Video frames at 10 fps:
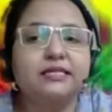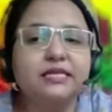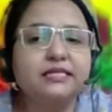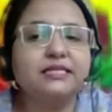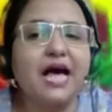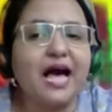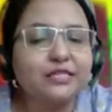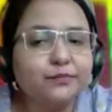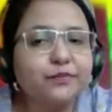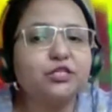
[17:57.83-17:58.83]
this
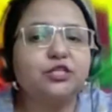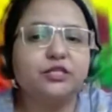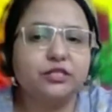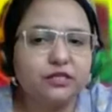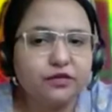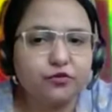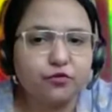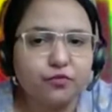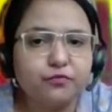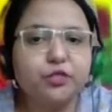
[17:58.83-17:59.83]
Asperger's
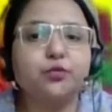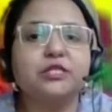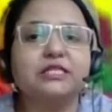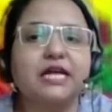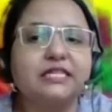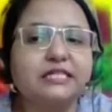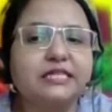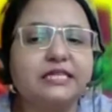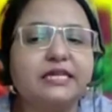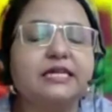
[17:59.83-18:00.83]
syndrome, which was
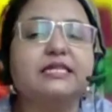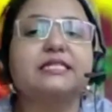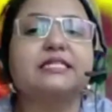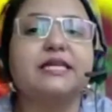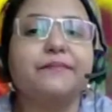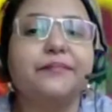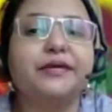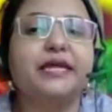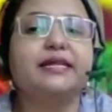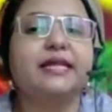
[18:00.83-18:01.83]
considered a
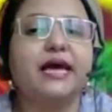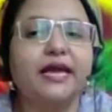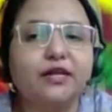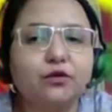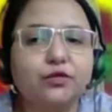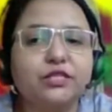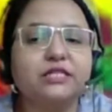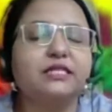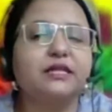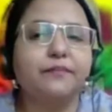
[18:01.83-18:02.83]
separate
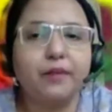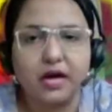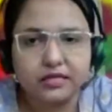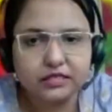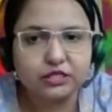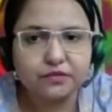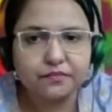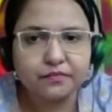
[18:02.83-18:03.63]
diagnosis in the past,